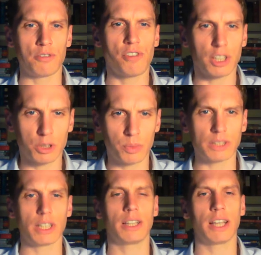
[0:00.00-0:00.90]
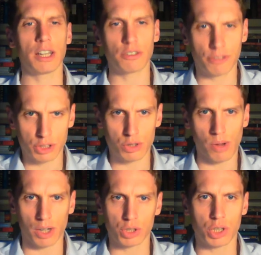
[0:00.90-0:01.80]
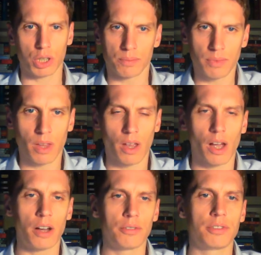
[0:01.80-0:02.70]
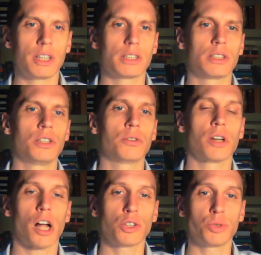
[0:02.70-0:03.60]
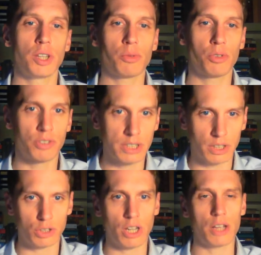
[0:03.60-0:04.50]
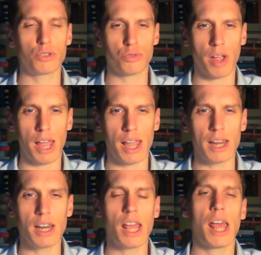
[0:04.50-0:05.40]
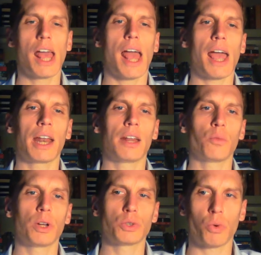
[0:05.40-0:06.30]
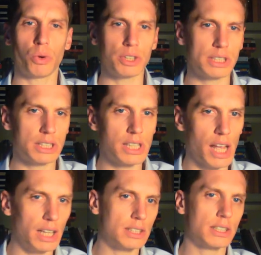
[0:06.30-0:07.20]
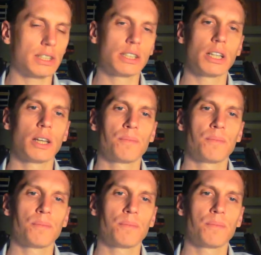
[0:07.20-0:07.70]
investment in the infrastructure of this new country that will facilitate trade, and in which all the states,